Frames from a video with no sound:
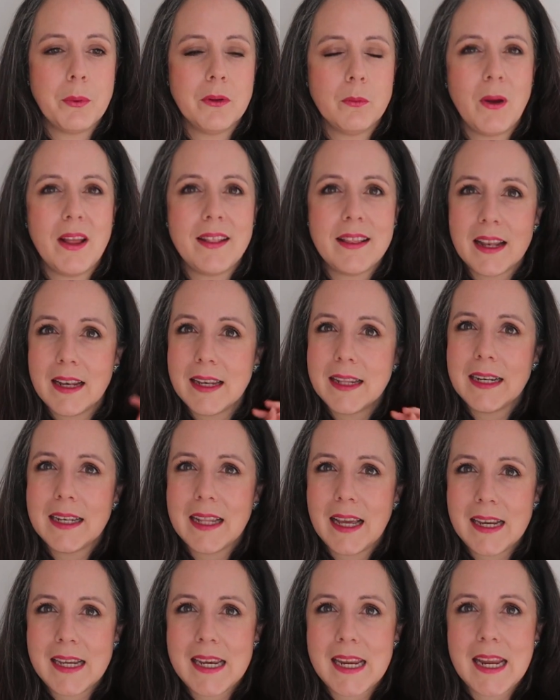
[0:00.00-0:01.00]
But when the little
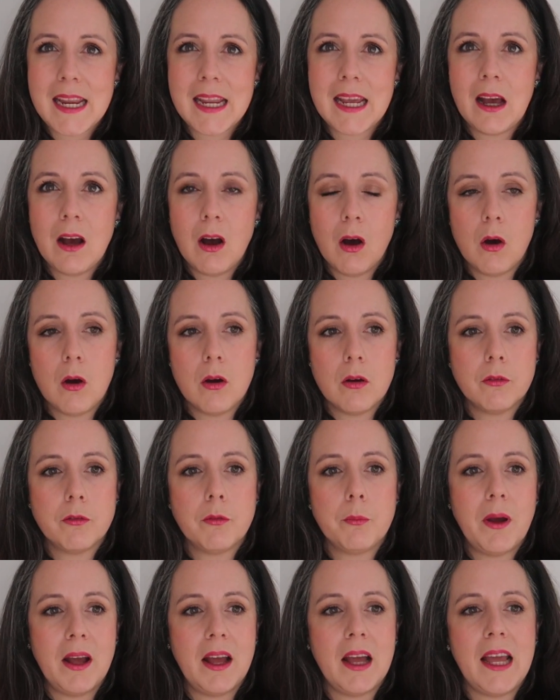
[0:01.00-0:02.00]
idea
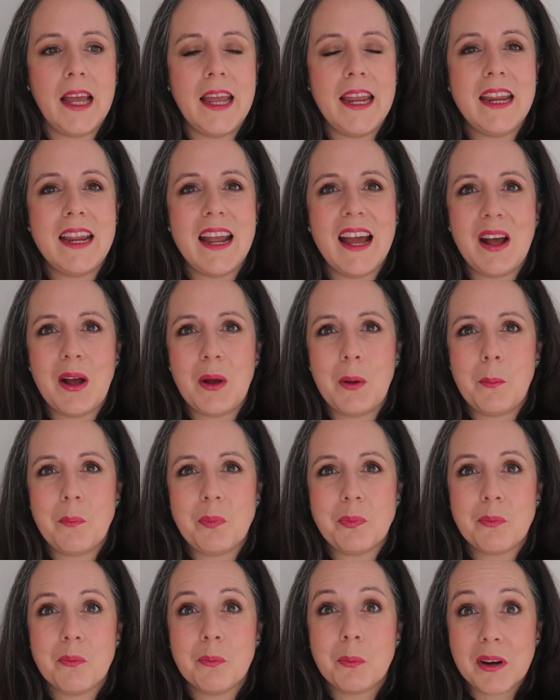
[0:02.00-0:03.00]
of my
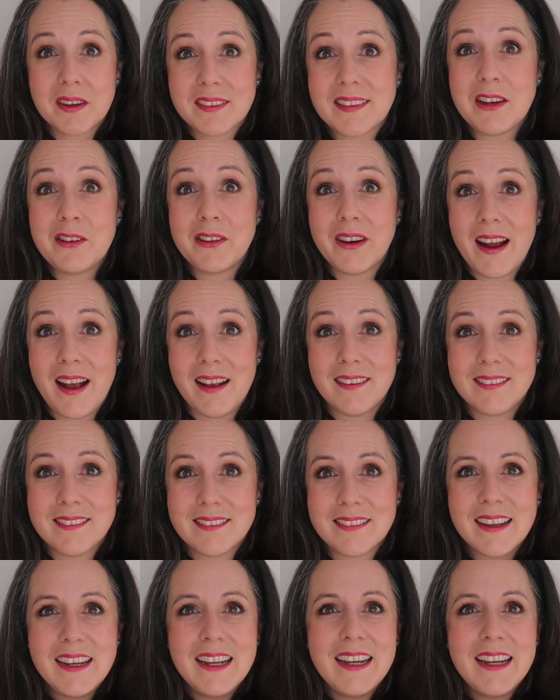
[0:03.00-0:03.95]
um, birthday dress